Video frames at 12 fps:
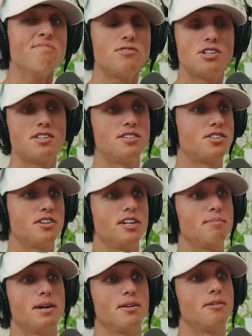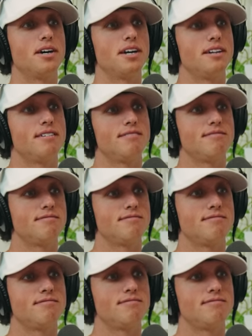just intrigued by the way it
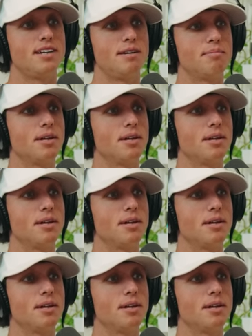it